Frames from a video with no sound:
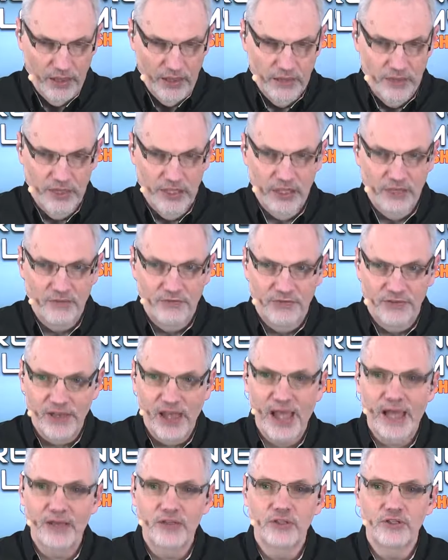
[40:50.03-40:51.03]
the
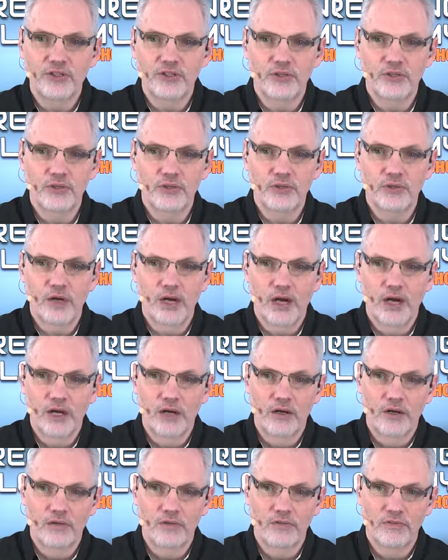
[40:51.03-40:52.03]
value
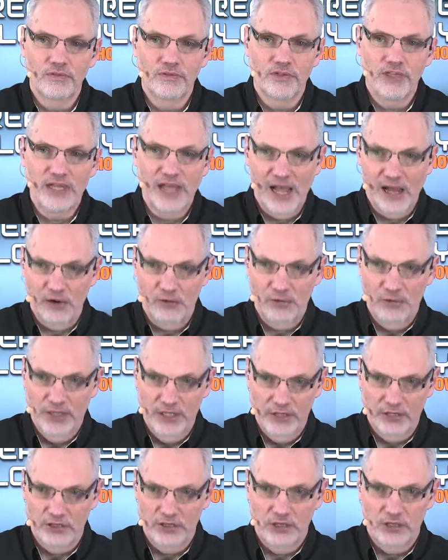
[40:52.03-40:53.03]
of the
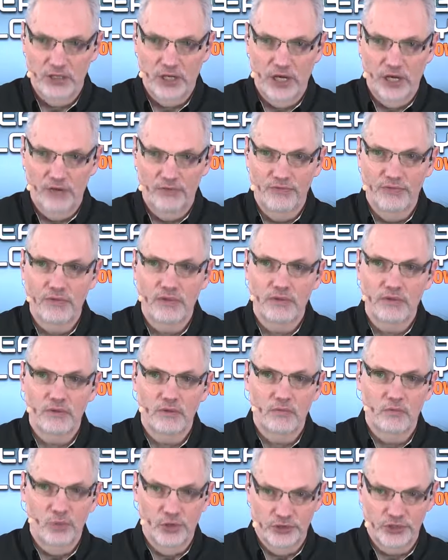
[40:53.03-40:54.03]
outreach of
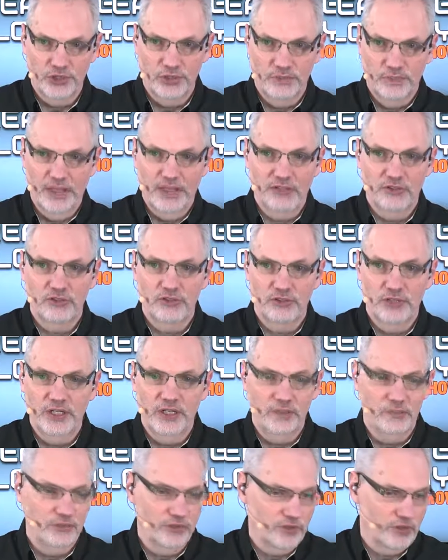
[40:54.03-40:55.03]
worship-based
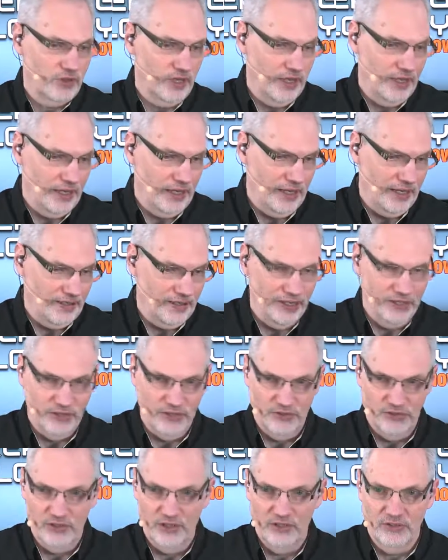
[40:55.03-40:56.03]
streams, I think,
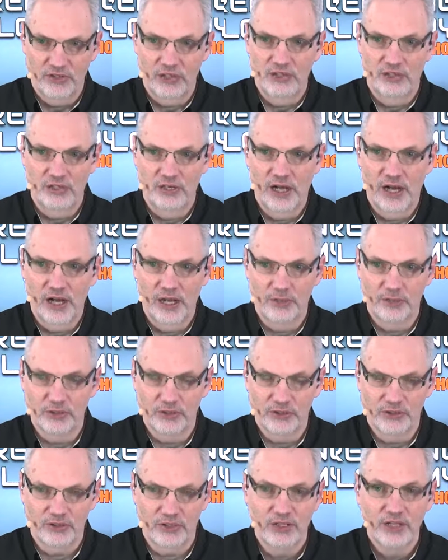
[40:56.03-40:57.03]
is
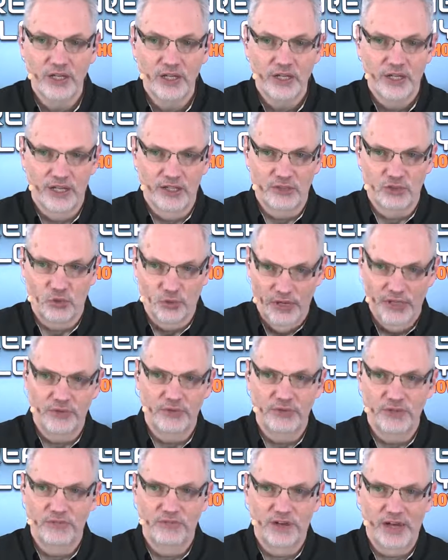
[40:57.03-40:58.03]
undeniable. It's a way
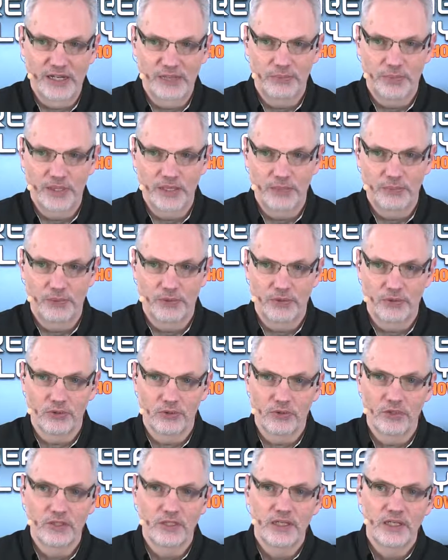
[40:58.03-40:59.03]
to invite
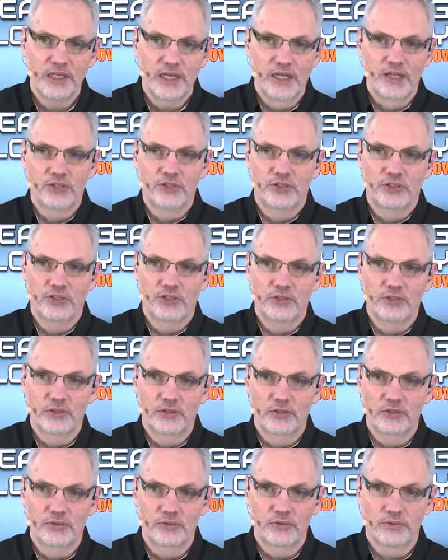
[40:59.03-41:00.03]
people
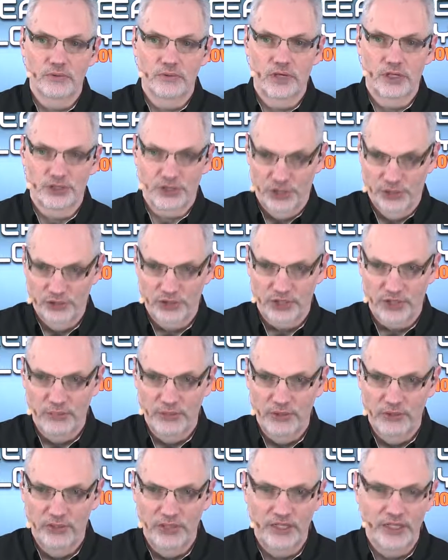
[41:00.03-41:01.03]
into a church
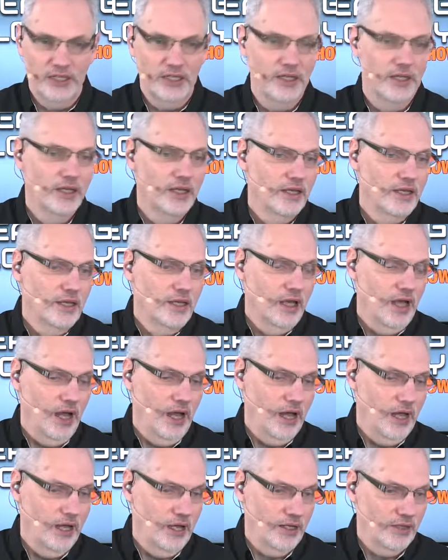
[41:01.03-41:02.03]
community,
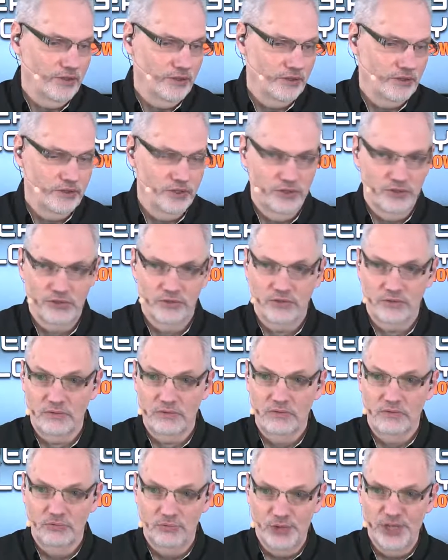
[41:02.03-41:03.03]
uh, to
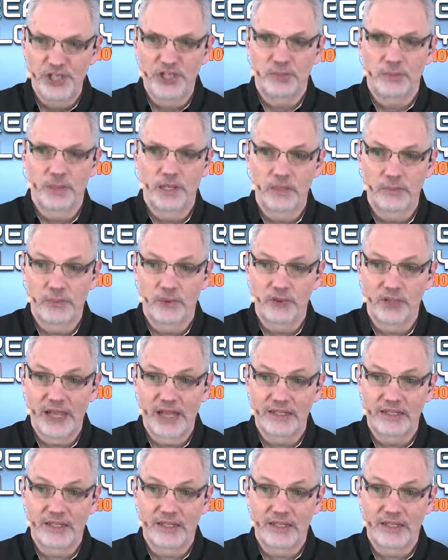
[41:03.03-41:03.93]
reach people that